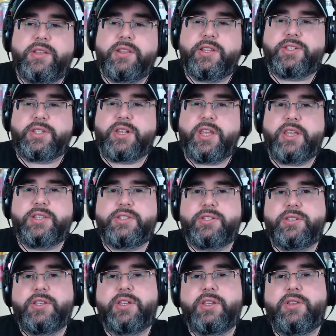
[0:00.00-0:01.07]
Listen,
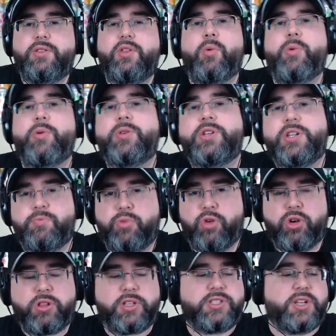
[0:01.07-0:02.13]
it's you know we did
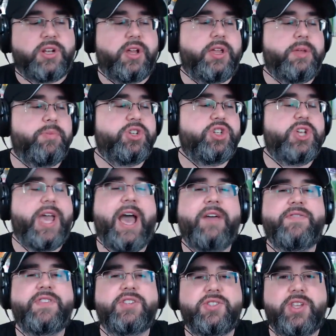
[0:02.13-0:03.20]
Brooklyn tonight, but you
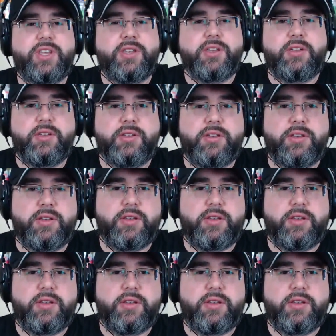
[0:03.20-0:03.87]
have to stay uh,